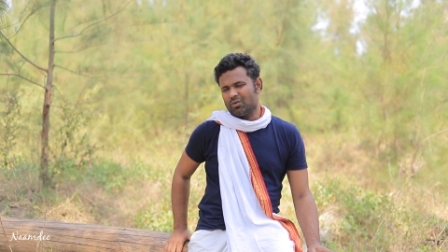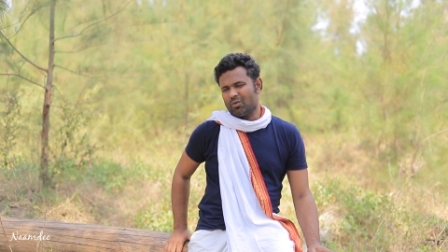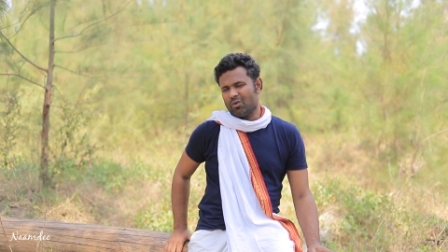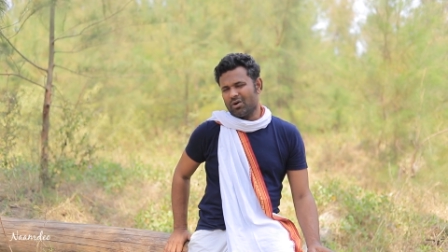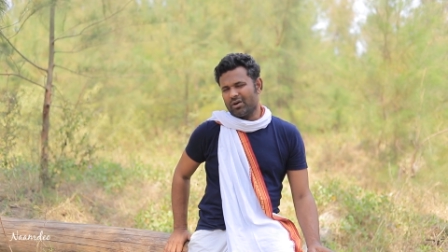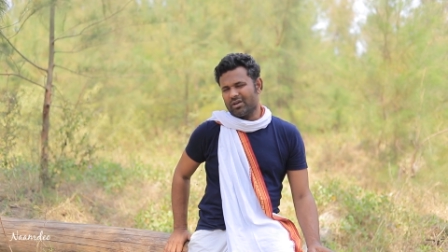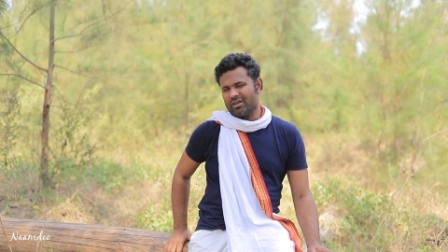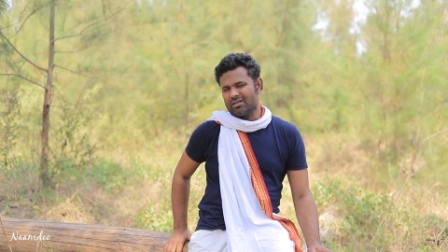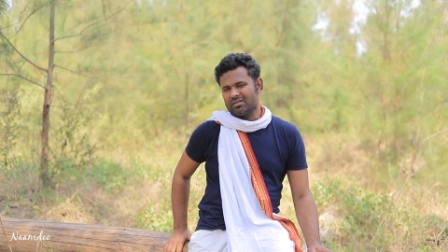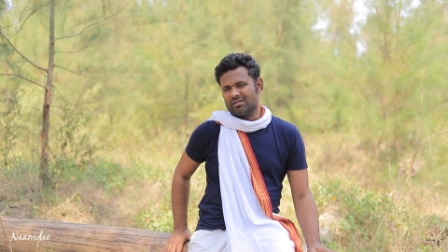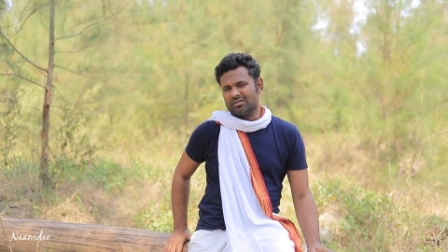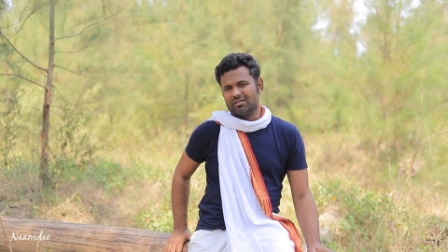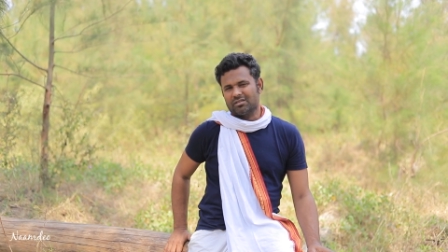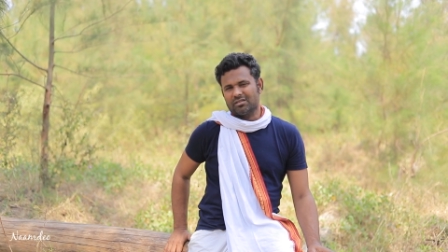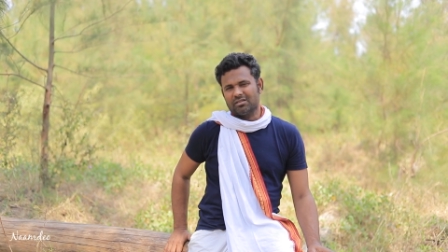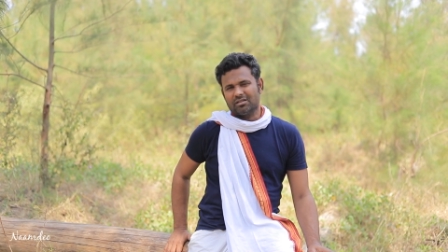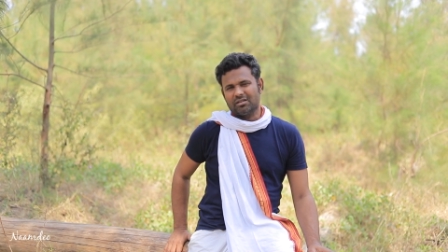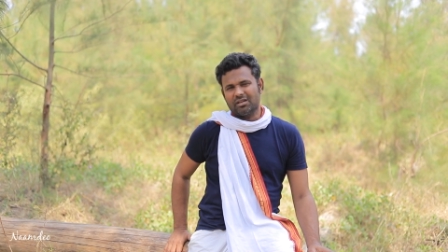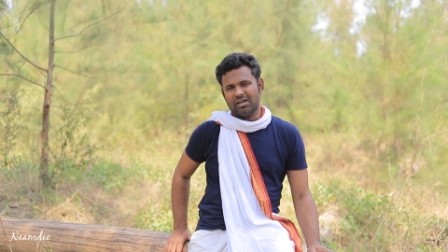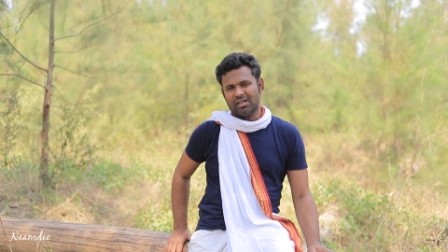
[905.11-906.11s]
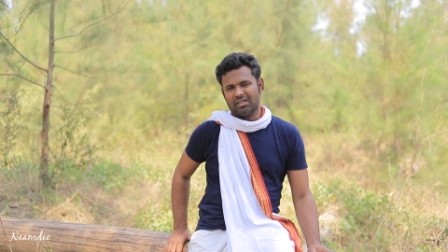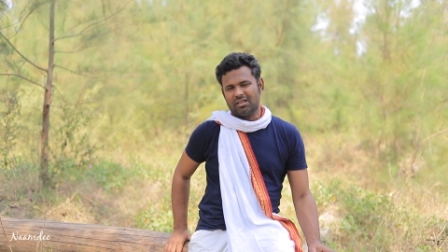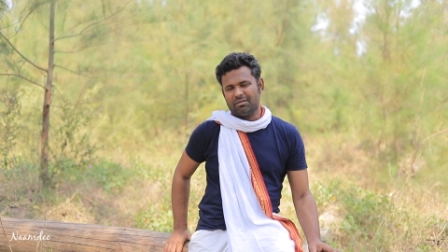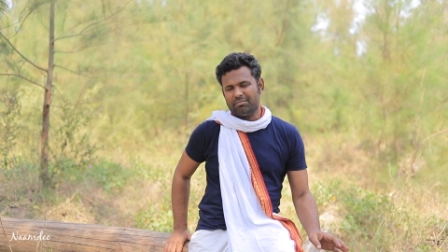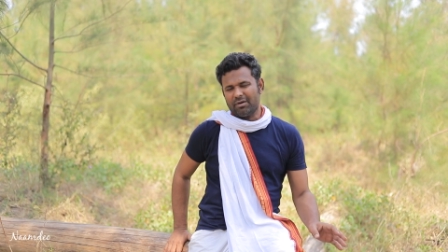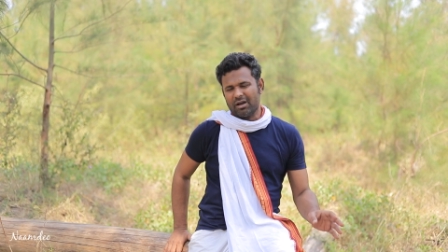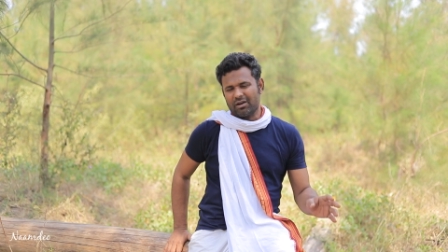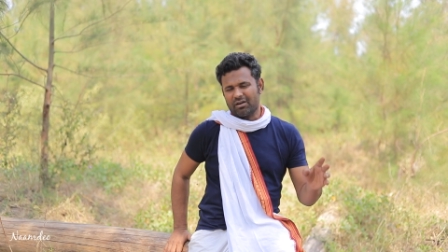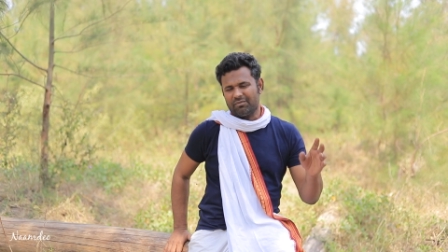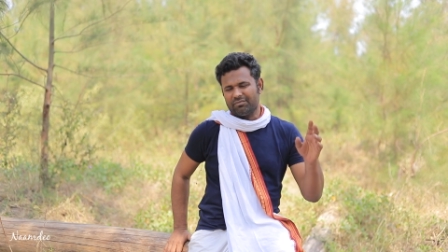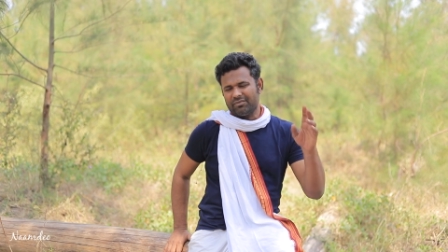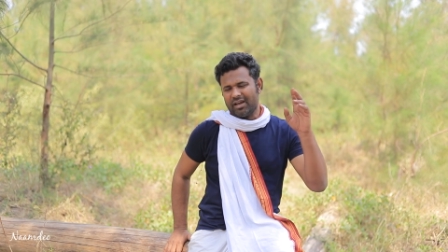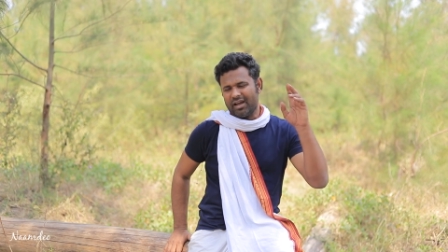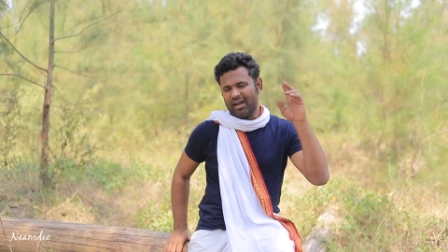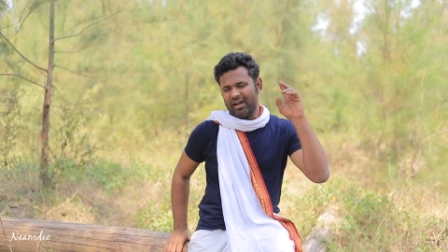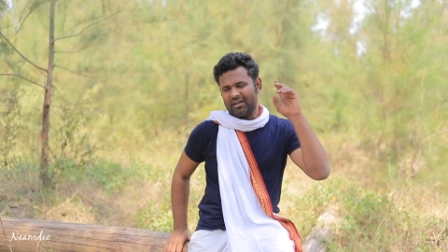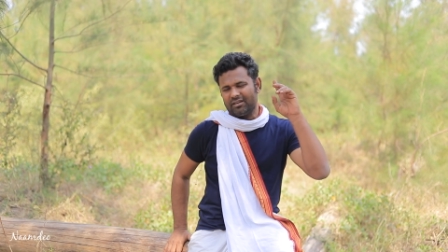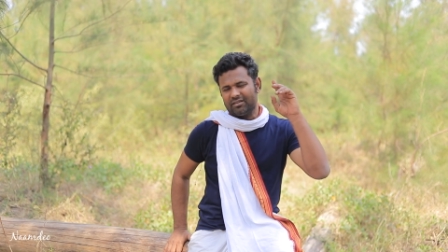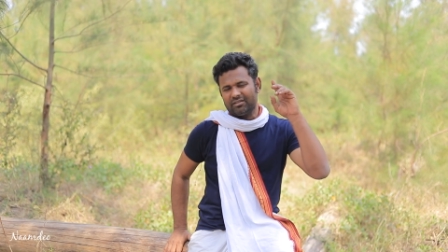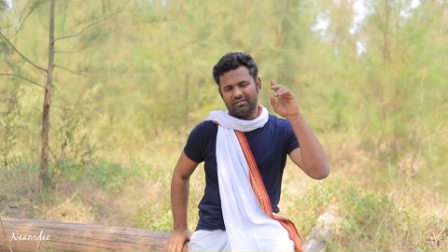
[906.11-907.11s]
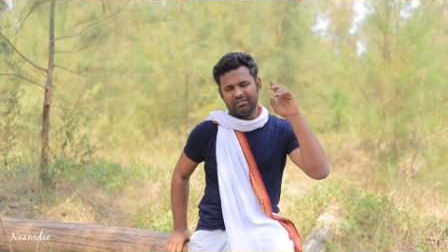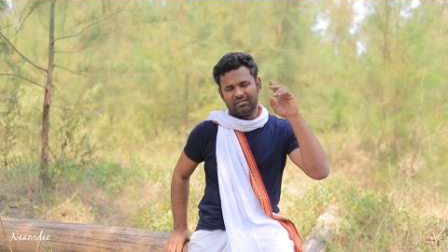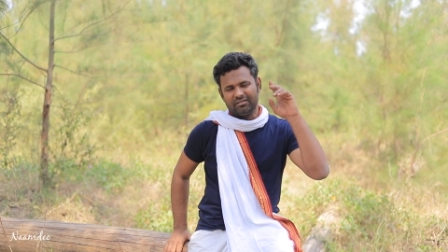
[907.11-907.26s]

noise at the back of the head.